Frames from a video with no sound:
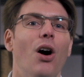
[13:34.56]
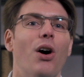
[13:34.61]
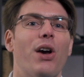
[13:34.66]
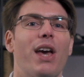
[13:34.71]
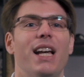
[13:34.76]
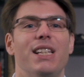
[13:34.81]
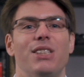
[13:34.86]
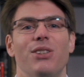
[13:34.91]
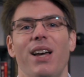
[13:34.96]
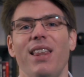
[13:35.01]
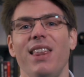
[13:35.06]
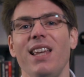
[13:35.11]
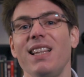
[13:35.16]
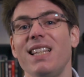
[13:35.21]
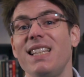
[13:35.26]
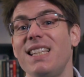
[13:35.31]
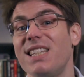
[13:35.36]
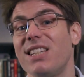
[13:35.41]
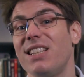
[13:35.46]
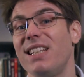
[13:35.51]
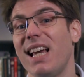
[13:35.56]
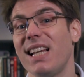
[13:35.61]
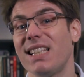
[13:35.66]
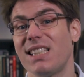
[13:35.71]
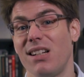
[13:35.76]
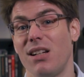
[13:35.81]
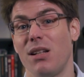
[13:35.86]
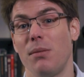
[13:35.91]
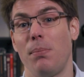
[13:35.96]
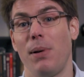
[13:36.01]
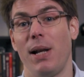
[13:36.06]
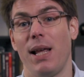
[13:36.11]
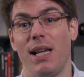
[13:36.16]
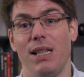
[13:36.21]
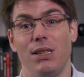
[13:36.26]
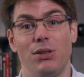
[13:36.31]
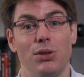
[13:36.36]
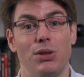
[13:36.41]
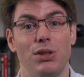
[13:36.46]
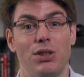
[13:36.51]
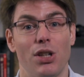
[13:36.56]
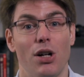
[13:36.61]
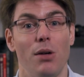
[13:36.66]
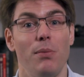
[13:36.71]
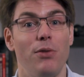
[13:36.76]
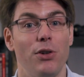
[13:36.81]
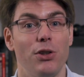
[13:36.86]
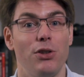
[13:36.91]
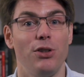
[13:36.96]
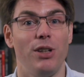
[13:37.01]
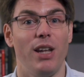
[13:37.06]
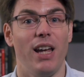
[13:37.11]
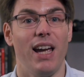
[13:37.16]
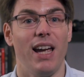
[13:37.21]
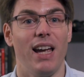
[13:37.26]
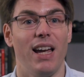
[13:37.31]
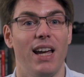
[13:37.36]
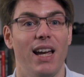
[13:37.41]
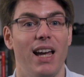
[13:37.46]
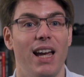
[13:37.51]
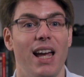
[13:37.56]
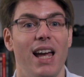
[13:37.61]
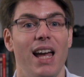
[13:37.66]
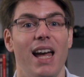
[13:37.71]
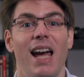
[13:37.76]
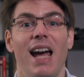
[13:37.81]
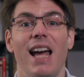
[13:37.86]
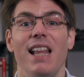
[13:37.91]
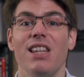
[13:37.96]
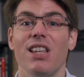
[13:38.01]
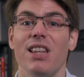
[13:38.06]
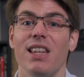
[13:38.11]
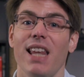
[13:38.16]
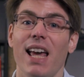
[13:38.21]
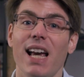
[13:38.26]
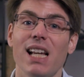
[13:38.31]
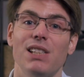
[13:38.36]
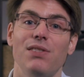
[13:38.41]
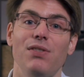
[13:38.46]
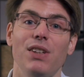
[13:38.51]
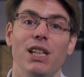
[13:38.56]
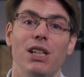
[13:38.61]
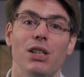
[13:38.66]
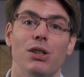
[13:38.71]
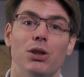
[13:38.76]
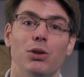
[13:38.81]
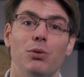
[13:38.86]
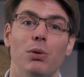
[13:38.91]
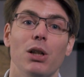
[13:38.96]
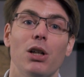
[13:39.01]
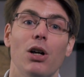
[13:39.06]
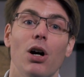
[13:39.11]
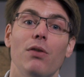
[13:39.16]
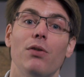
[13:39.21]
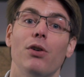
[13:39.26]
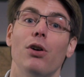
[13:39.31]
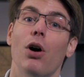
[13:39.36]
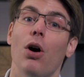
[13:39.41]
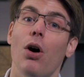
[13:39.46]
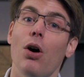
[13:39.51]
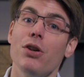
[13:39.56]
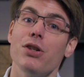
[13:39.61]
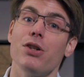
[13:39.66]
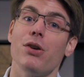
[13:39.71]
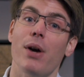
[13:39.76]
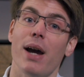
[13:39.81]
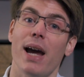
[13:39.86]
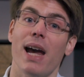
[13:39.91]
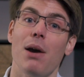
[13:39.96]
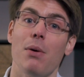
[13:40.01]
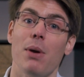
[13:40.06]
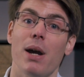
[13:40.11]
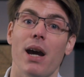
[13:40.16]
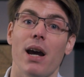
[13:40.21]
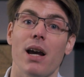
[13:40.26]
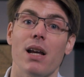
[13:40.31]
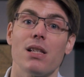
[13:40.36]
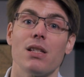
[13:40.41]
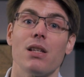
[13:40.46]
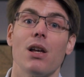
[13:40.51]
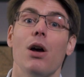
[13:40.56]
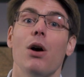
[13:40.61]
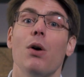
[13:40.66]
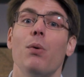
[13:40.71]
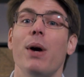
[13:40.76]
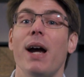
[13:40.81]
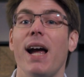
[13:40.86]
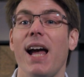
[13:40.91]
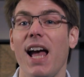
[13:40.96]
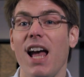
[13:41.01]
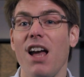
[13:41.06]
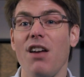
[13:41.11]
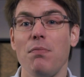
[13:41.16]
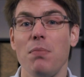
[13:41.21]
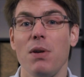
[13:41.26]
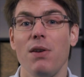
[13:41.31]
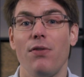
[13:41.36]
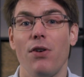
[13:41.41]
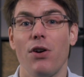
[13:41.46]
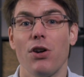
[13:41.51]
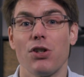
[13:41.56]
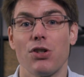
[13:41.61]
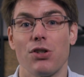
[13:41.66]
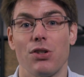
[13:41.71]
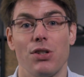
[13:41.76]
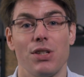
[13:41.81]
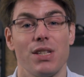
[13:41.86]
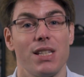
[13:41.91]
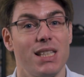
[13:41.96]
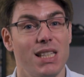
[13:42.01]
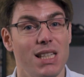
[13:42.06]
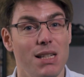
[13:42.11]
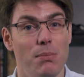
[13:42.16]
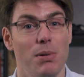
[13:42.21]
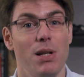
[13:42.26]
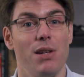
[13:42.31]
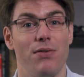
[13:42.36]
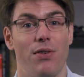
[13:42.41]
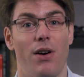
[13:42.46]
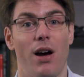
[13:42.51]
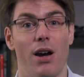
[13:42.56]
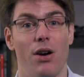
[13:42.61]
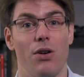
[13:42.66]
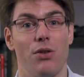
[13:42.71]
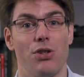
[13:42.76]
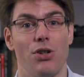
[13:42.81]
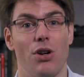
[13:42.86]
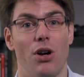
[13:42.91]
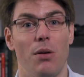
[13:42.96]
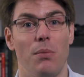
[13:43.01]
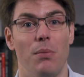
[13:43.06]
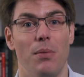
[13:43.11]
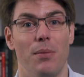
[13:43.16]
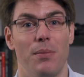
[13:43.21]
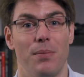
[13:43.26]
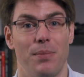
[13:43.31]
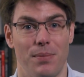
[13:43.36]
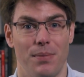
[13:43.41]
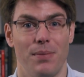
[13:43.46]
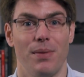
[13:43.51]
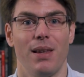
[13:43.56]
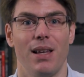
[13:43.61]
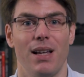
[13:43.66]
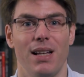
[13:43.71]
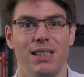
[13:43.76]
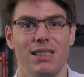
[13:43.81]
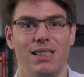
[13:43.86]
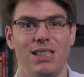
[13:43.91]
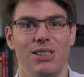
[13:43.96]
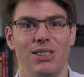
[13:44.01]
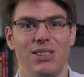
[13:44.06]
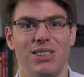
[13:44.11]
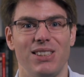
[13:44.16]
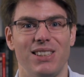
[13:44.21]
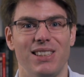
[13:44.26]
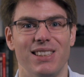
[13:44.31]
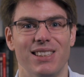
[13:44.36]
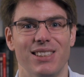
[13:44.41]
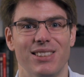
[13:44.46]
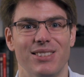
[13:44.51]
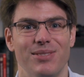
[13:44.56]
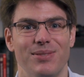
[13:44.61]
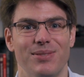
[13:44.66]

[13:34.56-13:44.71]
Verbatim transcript: Okay, so I think this is an excellent place to stop for today. And the next video will cover other areas where FP functions simplify our job. See you soon.